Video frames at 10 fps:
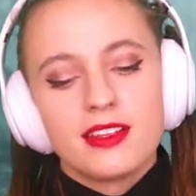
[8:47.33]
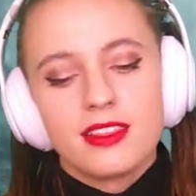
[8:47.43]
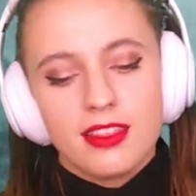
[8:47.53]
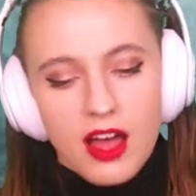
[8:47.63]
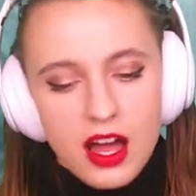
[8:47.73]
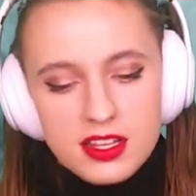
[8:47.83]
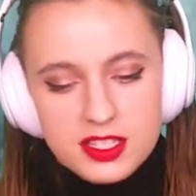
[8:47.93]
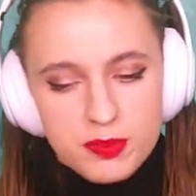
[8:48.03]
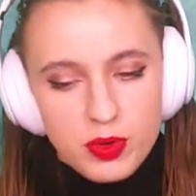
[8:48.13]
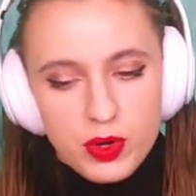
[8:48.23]

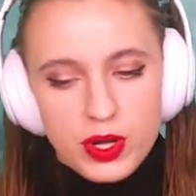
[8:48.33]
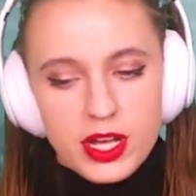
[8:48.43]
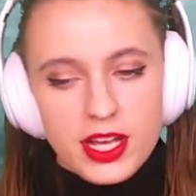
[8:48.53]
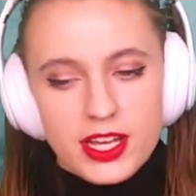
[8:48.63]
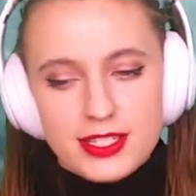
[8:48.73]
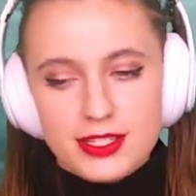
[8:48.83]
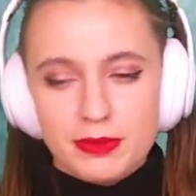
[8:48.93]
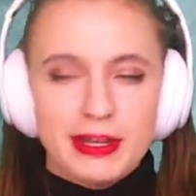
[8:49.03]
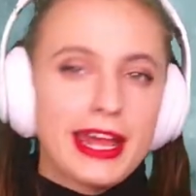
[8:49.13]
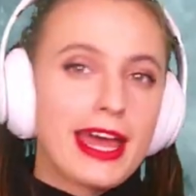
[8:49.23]
Lost Boys, a little
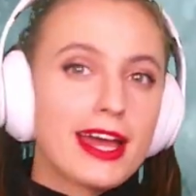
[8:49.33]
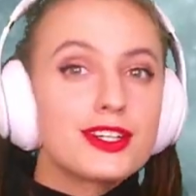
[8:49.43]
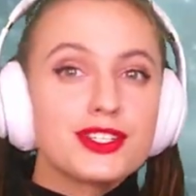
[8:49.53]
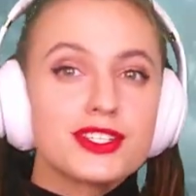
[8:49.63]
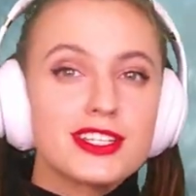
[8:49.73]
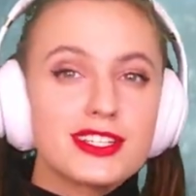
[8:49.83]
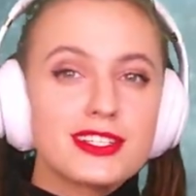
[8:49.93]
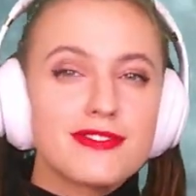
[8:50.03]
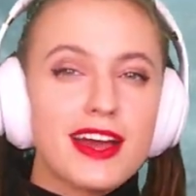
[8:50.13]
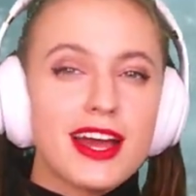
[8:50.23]
bit of
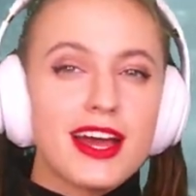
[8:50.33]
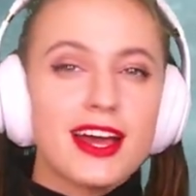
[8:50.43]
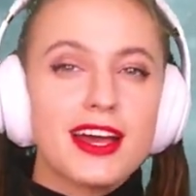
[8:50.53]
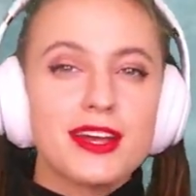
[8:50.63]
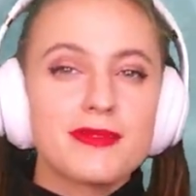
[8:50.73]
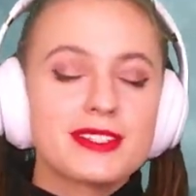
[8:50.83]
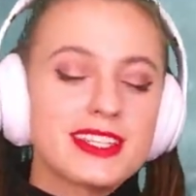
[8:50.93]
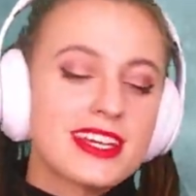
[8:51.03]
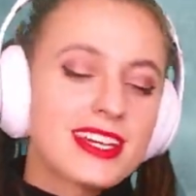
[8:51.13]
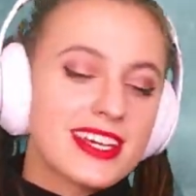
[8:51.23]
Exorcist vibes,
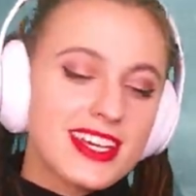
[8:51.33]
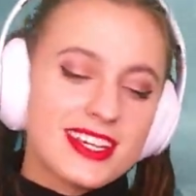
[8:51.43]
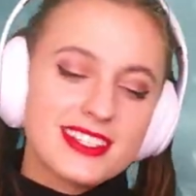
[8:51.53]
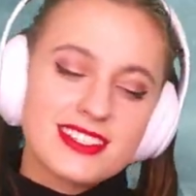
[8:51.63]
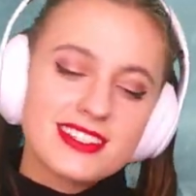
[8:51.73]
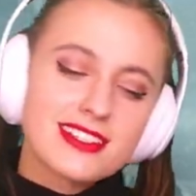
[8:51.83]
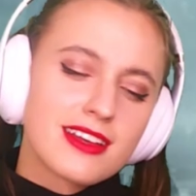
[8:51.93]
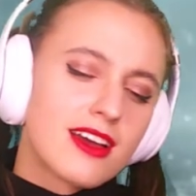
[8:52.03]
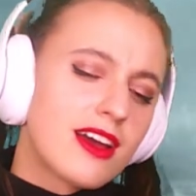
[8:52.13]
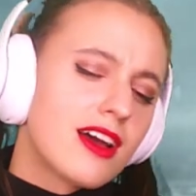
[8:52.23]
like it's,
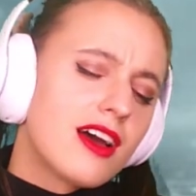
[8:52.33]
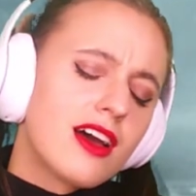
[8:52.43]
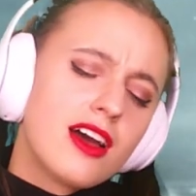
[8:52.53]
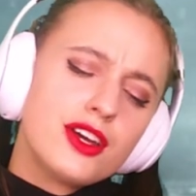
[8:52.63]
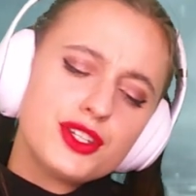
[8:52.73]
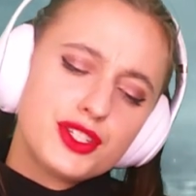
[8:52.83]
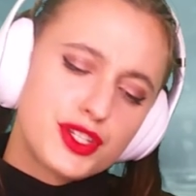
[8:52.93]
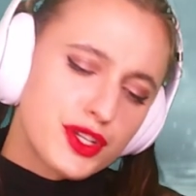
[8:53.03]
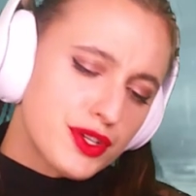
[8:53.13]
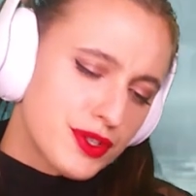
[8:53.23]

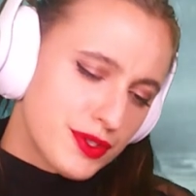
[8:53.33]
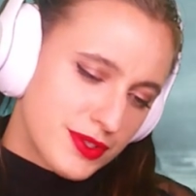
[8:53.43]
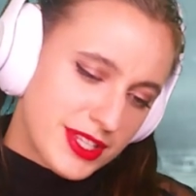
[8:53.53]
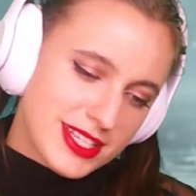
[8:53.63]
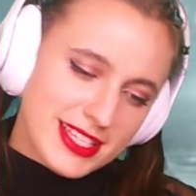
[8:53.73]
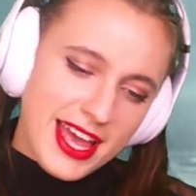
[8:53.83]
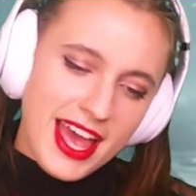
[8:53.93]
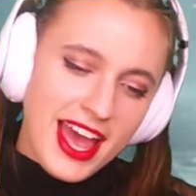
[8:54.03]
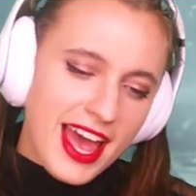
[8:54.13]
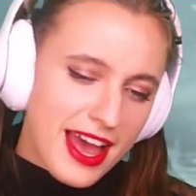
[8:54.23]
dude, this
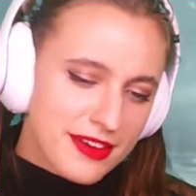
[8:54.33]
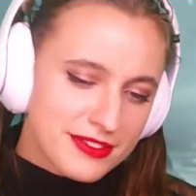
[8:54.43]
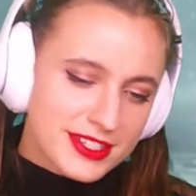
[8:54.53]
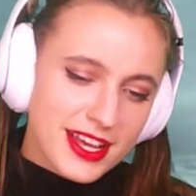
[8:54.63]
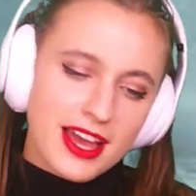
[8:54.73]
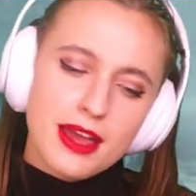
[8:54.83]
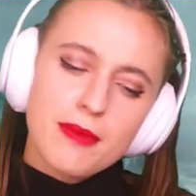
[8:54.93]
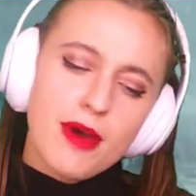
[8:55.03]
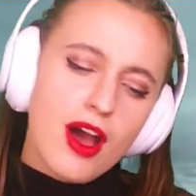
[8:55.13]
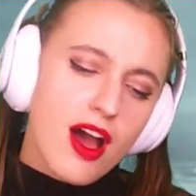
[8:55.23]
halftime,